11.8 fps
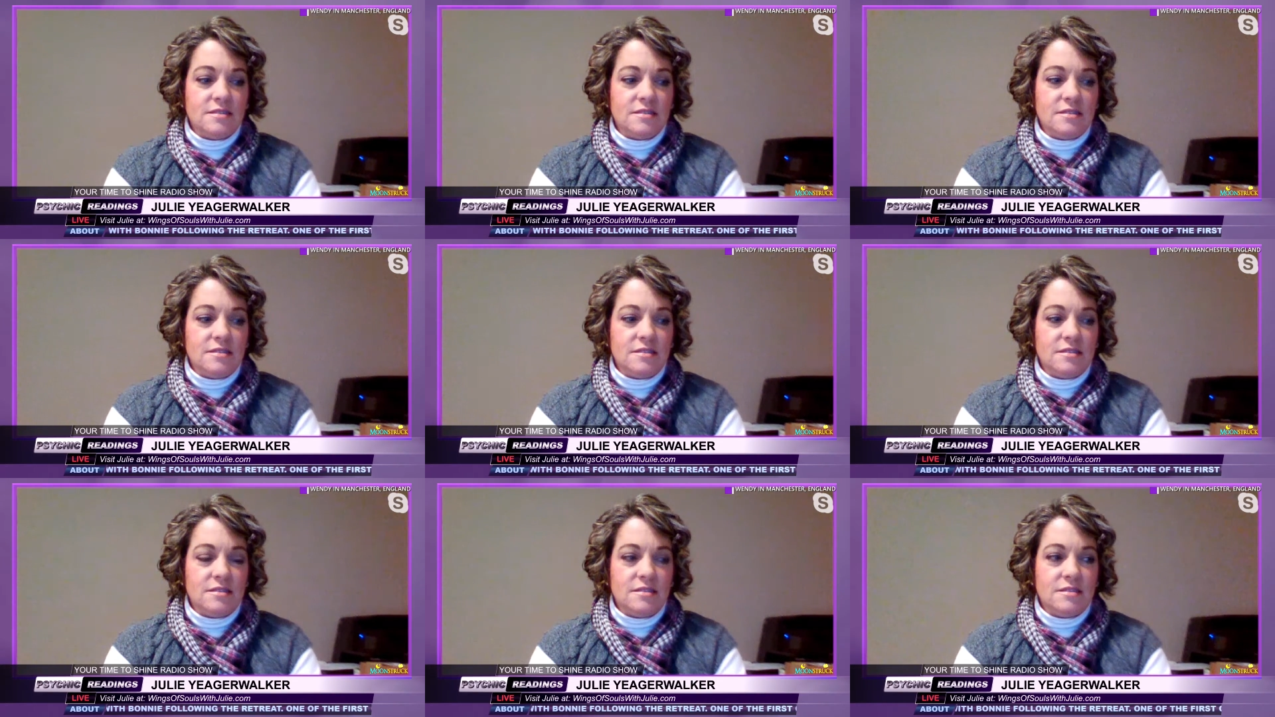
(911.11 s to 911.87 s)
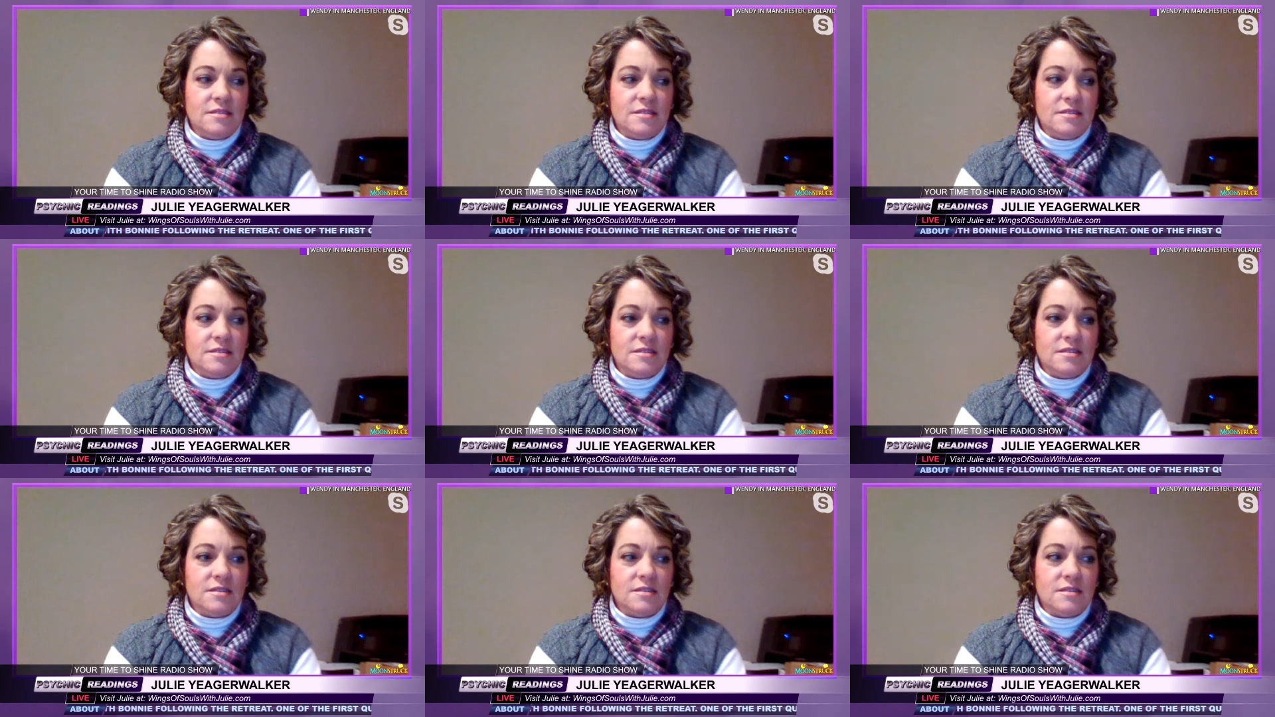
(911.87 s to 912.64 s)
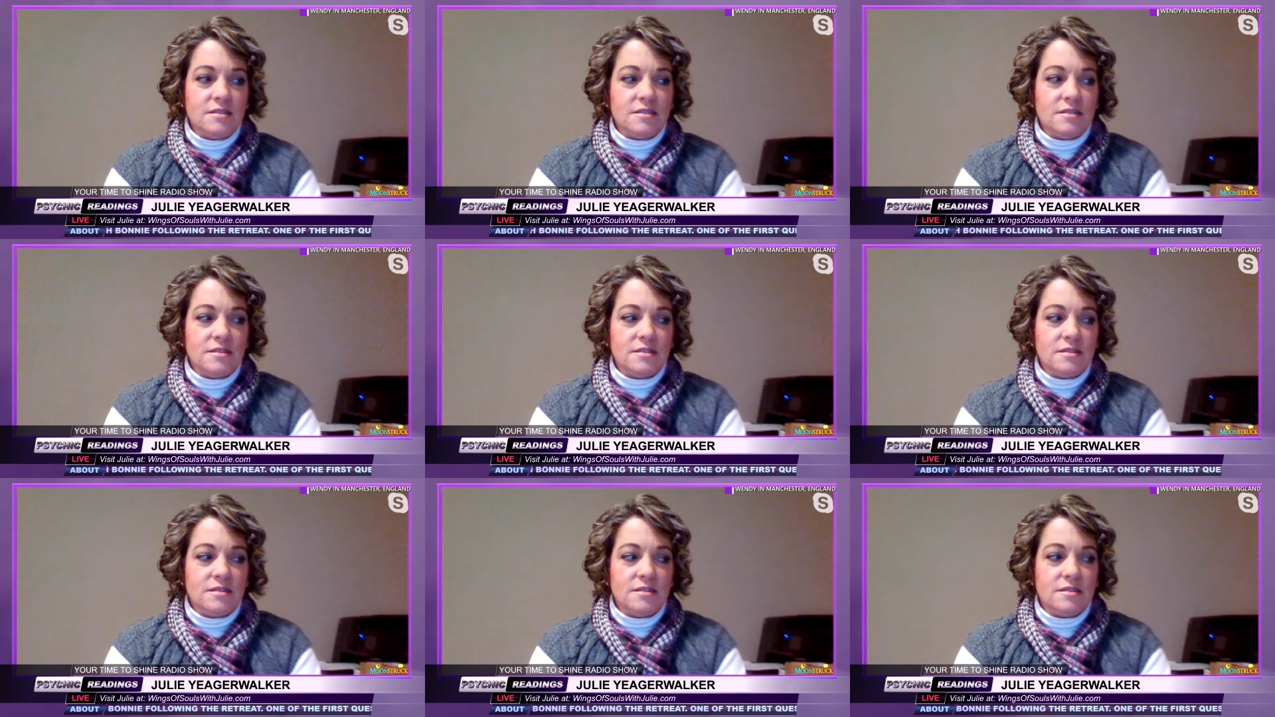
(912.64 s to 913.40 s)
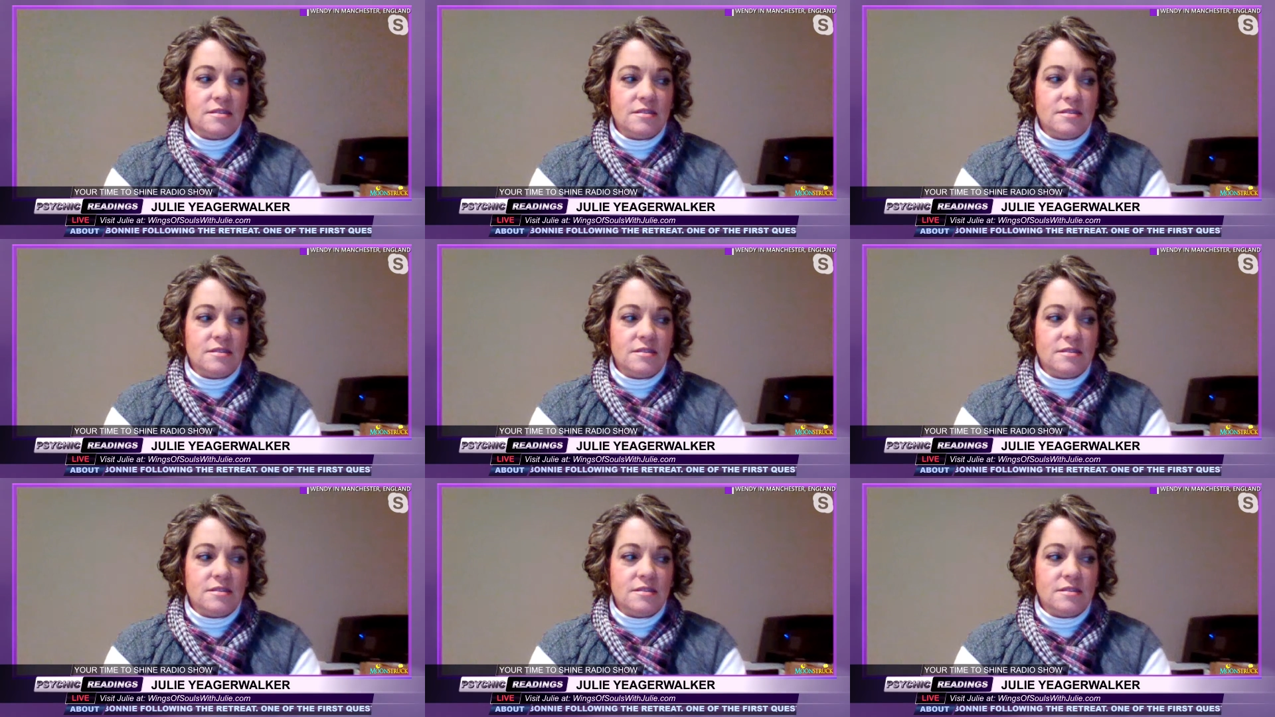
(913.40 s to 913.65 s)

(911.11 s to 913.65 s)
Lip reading: (silence)